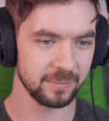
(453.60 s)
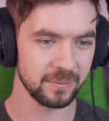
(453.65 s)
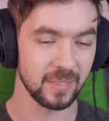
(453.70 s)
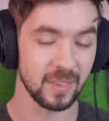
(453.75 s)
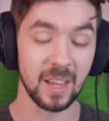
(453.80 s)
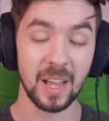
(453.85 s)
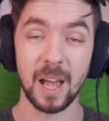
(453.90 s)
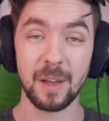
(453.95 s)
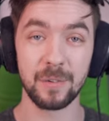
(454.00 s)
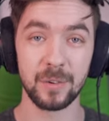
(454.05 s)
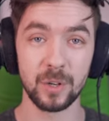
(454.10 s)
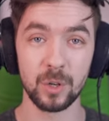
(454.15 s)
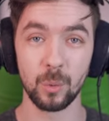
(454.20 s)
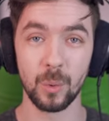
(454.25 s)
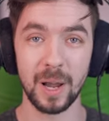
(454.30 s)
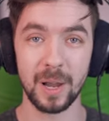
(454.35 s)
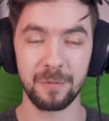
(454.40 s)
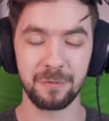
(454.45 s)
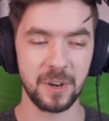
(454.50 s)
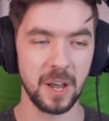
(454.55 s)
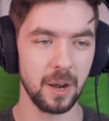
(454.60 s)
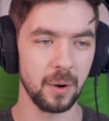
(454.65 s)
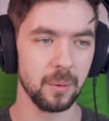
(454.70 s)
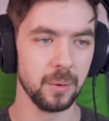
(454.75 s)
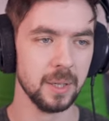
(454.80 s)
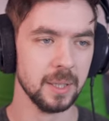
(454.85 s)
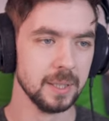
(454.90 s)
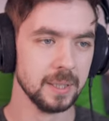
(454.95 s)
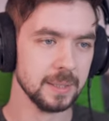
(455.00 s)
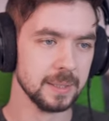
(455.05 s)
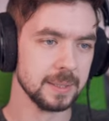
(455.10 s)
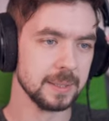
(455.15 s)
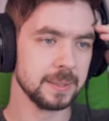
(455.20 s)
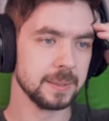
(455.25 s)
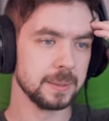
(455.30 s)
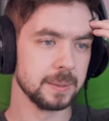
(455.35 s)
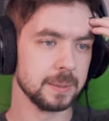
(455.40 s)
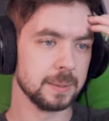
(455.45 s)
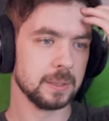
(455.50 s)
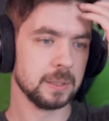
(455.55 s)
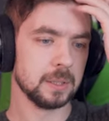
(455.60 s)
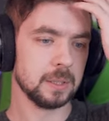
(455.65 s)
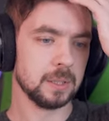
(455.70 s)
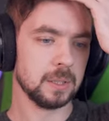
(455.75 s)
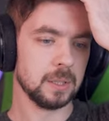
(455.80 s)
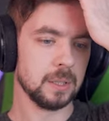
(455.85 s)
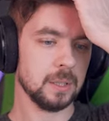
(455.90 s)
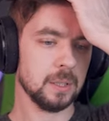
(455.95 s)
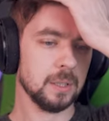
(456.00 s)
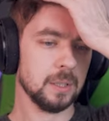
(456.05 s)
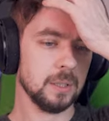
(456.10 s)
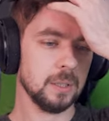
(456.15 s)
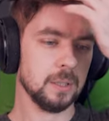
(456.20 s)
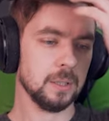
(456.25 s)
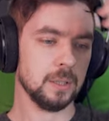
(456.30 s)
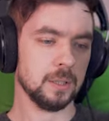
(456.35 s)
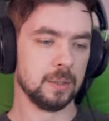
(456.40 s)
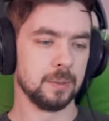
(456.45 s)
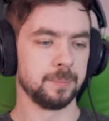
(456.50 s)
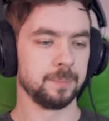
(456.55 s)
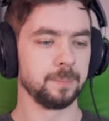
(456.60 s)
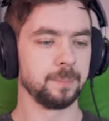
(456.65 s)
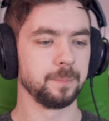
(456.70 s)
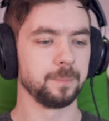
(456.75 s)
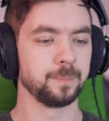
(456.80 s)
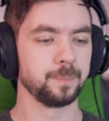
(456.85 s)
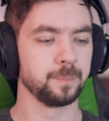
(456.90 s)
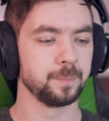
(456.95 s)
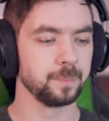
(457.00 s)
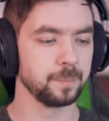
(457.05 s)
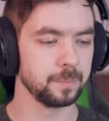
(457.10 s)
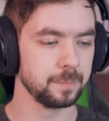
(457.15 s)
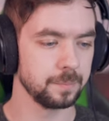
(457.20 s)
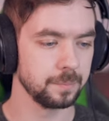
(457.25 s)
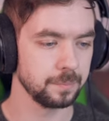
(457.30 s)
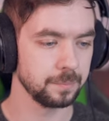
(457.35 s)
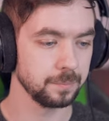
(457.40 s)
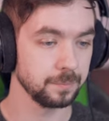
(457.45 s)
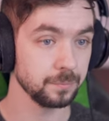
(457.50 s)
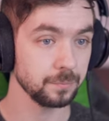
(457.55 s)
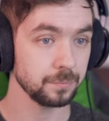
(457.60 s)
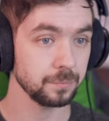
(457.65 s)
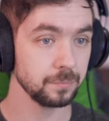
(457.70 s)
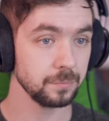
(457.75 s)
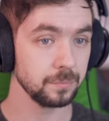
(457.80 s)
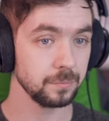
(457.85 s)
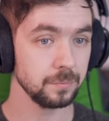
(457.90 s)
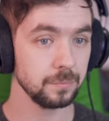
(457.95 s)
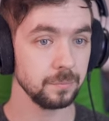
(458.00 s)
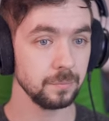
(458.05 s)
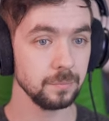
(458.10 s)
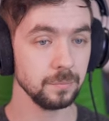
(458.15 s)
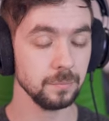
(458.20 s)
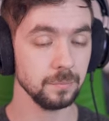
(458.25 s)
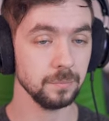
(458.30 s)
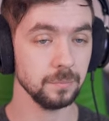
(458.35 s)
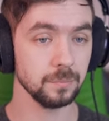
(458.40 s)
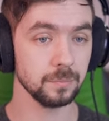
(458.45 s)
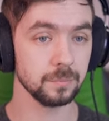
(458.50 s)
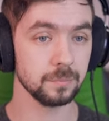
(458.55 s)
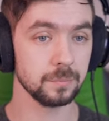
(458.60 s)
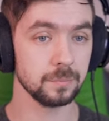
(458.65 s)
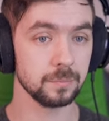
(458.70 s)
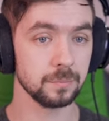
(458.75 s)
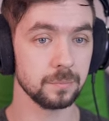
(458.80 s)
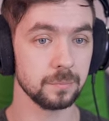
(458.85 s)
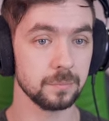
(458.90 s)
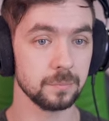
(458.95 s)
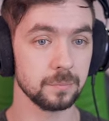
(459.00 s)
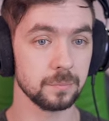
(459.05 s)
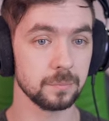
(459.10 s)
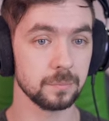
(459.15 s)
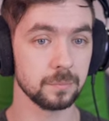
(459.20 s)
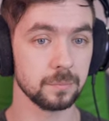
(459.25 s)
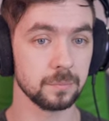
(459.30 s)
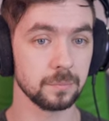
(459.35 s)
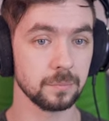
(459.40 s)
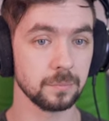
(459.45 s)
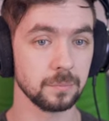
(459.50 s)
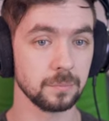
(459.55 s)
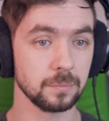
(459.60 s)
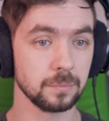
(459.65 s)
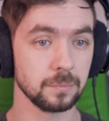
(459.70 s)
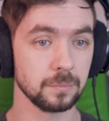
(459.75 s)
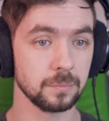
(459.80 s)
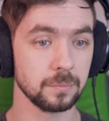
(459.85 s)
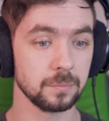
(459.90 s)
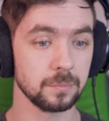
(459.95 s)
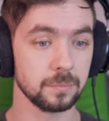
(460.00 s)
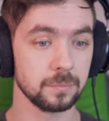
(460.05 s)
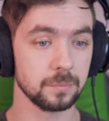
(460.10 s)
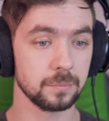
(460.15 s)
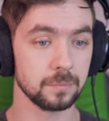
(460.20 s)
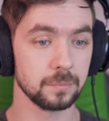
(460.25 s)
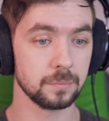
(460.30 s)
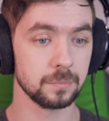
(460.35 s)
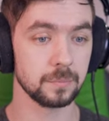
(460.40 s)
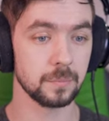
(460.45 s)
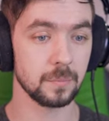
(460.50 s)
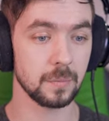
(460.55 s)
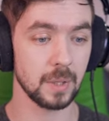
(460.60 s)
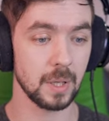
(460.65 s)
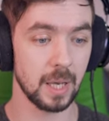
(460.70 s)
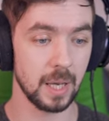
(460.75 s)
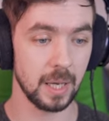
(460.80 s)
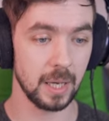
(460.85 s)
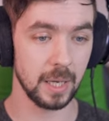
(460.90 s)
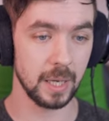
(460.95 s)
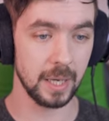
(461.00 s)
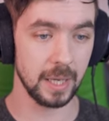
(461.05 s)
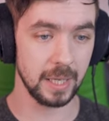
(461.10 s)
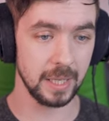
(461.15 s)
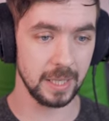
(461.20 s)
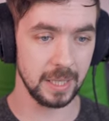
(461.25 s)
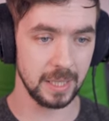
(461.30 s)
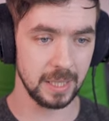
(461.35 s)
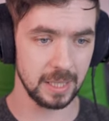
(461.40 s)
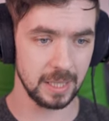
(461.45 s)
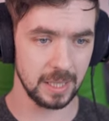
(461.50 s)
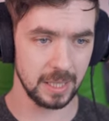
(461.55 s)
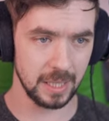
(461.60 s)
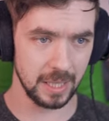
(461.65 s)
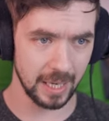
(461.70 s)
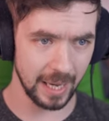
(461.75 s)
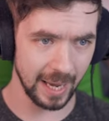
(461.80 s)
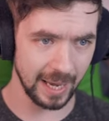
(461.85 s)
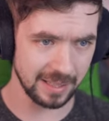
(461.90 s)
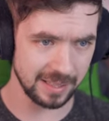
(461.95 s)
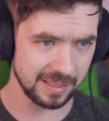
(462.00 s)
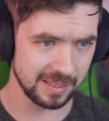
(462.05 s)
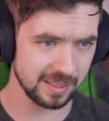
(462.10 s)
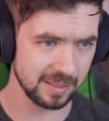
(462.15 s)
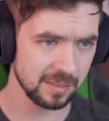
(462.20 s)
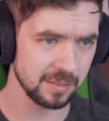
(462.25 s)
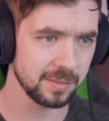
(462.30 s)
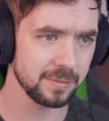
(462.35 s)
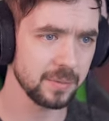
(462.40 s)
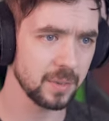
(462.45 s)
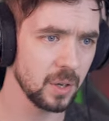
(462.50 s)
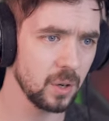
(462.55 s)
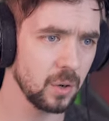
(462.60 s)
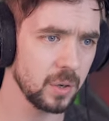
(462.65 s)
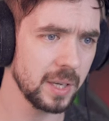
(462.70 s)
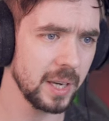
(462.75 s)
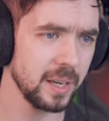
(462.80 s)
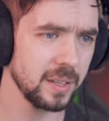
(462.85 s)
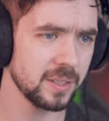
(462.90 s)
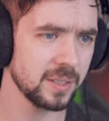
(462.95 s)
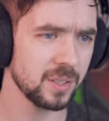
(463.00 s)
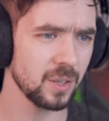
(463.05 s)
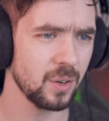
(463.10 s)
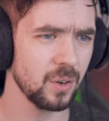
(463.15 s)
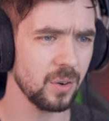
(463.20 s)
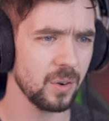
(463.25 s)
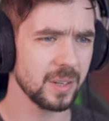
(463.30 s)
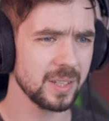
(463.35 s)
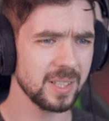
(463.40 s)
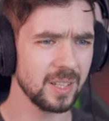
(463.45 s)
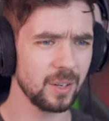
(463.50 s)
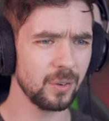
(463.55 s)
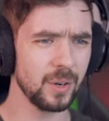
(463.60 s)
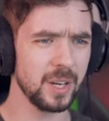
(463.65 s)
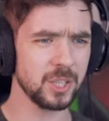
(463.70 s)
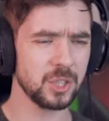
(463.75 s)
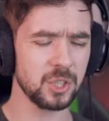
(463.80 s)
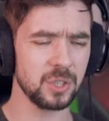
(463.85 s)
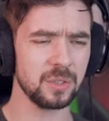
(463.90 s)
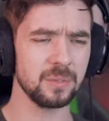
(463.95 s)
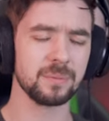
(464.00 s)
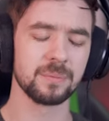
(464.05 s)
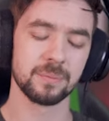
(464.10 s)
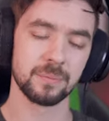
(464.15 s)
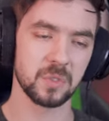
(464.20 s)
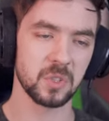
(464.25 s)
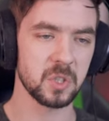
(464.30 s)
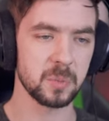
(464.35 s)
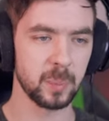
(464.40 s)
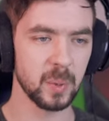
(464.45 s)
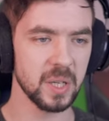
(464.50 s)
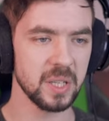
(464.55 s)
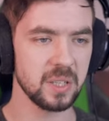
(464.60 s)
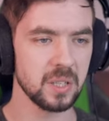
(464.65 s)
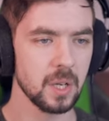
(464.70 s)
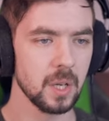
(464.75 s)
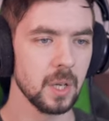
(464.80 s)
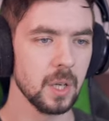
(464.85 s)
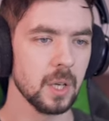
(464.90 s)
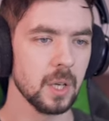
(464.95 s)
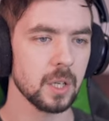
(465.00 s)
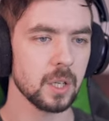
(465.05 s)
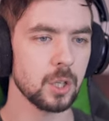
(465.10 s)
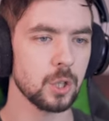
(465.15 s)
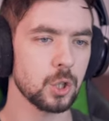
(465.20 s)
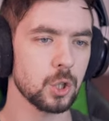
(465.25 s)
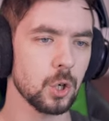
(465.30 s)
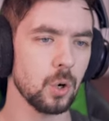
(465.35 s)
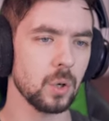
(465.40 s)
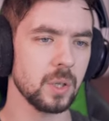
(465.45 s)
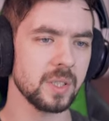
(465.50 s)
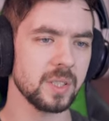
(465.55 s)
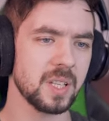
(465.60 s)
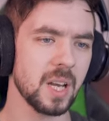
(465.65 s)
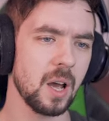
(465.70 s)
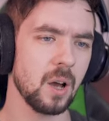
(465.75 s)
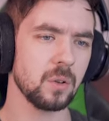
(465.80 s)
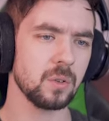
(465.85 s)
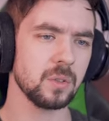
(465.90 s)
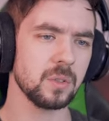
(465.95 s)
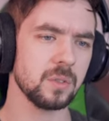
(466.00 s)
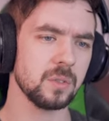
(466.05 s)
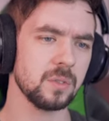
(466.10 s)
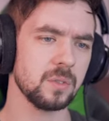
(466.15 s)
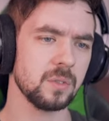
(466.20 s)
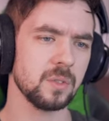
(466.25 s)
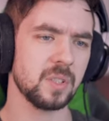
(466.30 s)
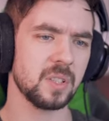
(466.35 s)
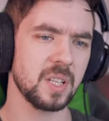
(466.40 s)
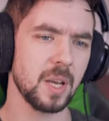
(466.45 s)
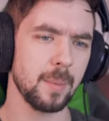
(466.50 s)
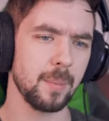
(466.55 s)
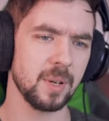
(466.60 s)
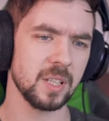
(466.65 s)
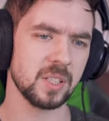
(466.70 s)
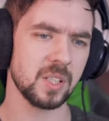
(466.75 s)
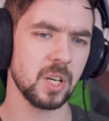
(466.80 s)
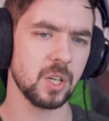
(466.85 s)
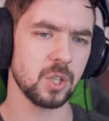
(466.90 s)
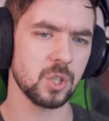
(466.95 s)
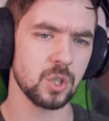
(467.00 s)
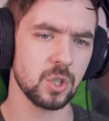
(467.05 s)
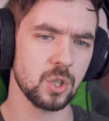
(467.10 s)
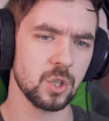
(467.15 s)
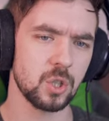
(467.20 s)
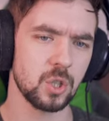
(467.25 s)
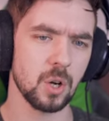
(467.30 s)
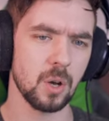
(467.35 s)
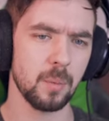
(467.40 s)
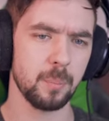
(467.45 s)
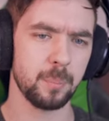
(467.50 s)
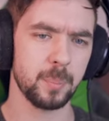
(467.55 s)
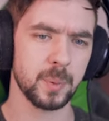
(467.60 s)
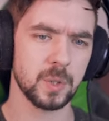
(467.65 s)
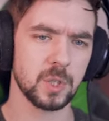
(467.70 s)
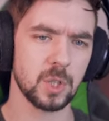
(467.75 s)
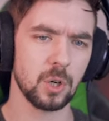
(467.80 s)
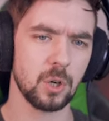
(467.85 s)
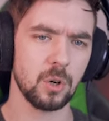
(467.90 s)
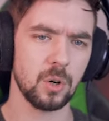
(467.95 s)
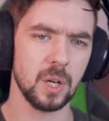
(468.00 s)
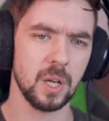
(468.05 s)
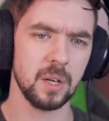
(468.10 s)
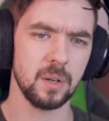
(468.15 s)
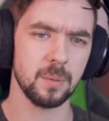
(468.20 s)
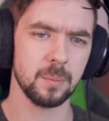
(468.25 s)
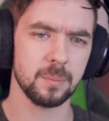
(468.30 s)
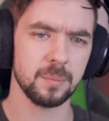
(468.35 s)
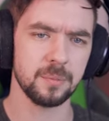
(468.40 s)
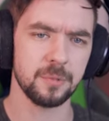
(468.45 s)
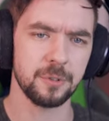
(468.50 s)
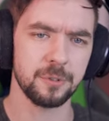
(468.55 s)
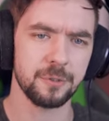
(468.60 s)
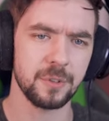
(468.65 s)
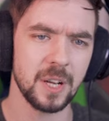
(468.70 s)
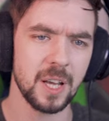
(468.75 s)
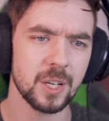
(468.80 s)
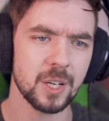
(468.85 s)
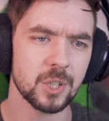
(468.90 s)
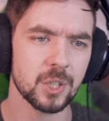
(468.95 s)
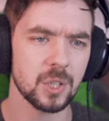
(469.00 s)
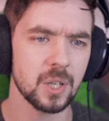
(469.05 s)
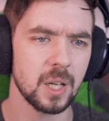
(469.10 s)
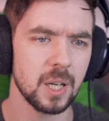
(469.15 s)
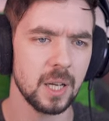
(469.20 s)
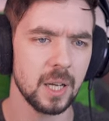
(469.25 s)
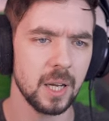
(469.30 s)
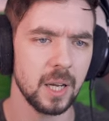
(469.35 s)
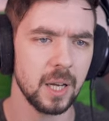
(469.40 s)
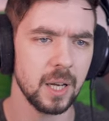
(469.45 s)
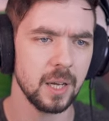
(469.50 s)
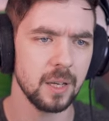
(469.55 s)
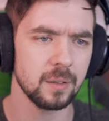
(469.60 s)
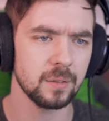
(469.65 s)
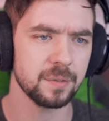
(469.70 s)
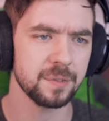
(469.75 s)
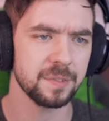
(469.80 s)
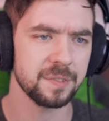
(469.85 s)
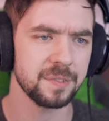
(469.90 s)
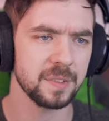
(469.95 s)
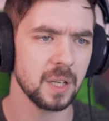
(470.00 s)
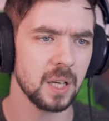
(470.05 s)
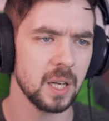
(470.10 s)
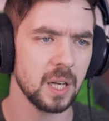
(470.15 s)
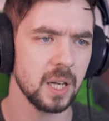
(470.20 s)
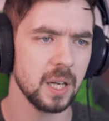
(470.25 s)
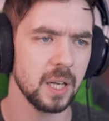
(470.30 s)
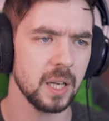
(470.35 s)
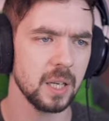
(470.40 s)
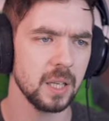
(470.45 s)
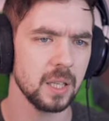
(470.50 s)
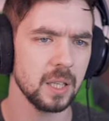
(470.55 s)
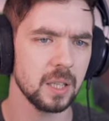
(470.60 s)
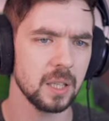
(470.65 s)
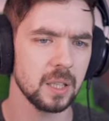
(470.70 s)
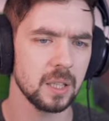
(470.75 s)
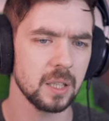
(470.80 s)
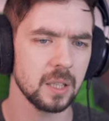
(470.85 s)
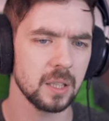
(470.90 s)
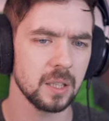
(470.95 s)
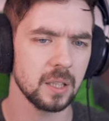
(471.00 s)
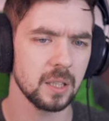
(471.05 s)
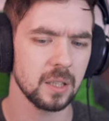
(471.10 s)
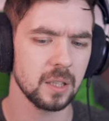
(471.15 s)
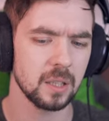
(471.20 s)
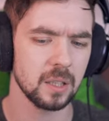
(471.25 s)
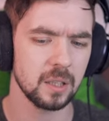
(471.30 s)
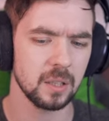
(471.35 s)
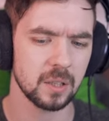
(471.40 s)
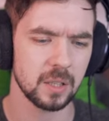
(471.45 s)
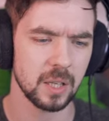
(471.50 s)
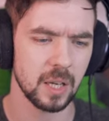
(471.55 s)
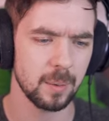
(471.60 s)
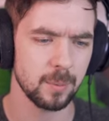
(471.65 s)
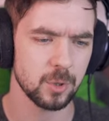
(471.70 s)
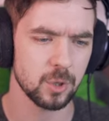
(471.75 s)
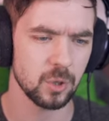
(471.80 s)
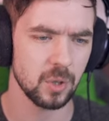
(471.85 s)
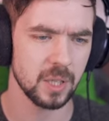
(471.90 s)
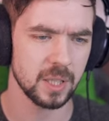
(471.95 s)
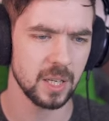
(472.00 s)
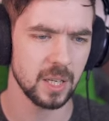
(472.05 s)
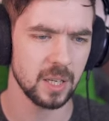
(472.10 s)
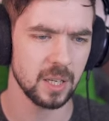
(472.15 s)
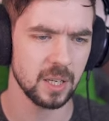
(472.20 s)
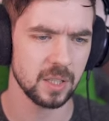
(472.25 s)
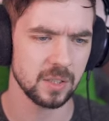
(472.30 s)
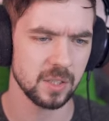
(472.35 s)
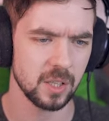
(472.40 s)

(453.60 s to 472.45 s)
your I have a new wife now. Guide to the world of space funerals. Before we start communicating further, confirm that you were still able to read after the impact. Uh, yes. Okay, so acceleration, sprint. Control is down, stabilization, jump, turn item, flashlight, fly. Okay, I'm sure I'll get it as